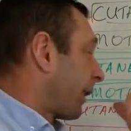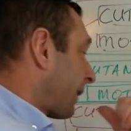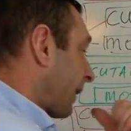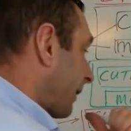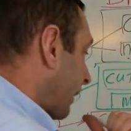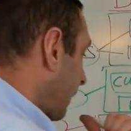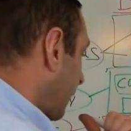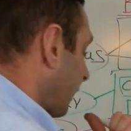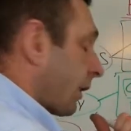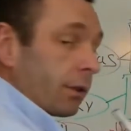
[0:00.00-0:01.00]
so that's
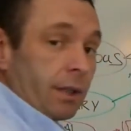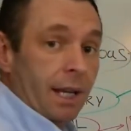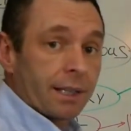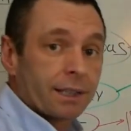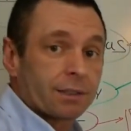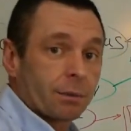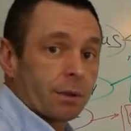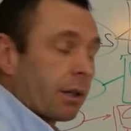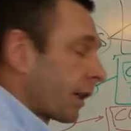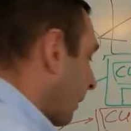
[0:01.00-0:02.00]
the cutaneous. We're
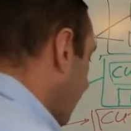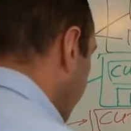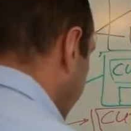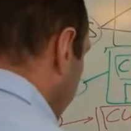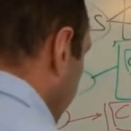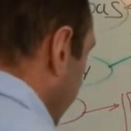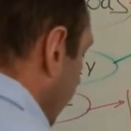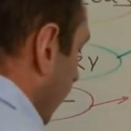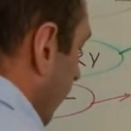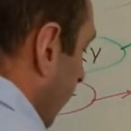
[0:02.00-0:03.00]
talking about the